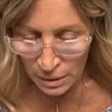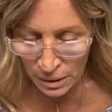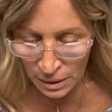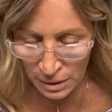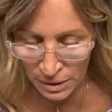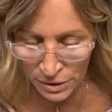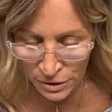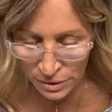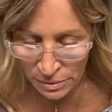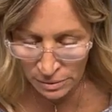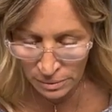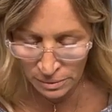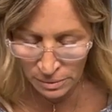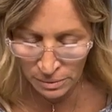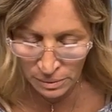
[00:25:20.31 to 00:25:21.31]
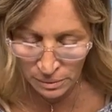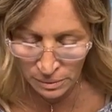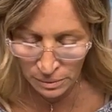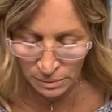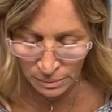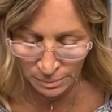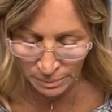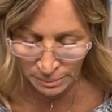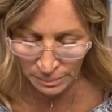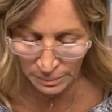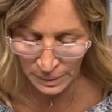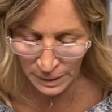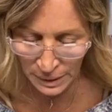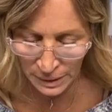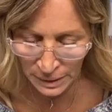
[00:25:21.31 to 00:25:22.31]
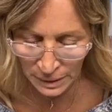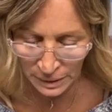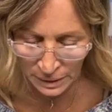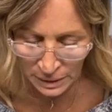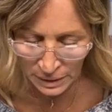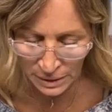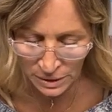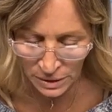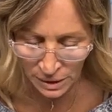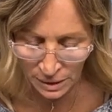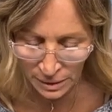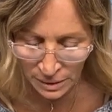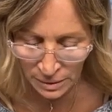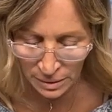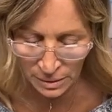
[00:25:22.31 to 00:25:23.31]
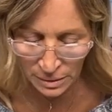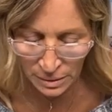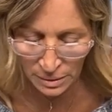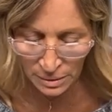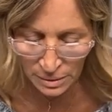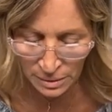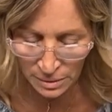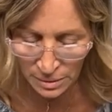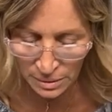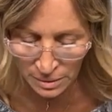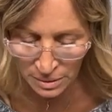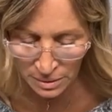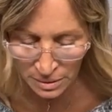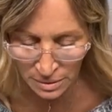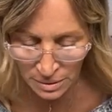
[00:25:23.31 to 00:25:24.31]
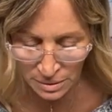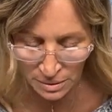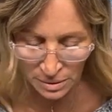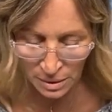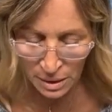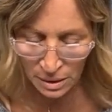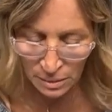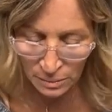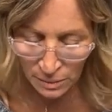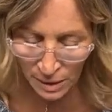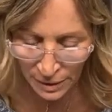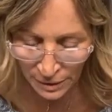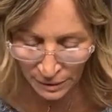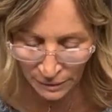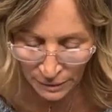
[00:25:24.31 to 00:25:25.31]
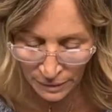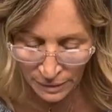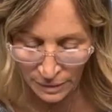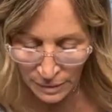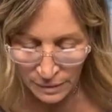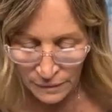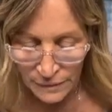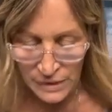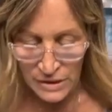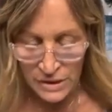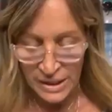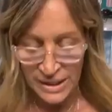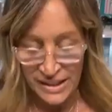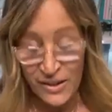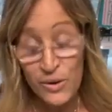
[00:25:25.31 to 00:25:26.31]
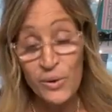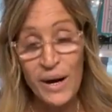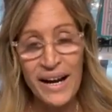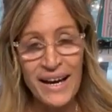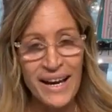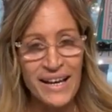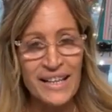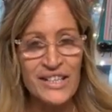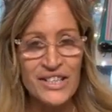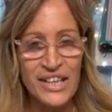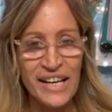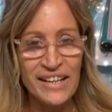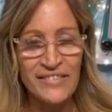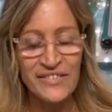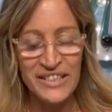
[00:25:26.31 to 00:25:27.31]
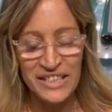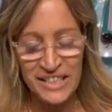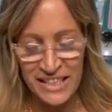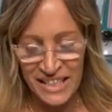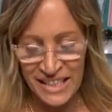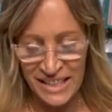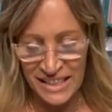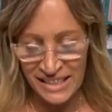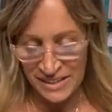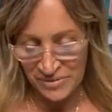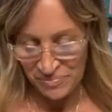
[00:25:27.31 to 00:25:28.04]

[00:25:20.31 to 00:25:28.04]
Well, could you make it a giant saltwater fish tank? Oh, I had a giant fish tank.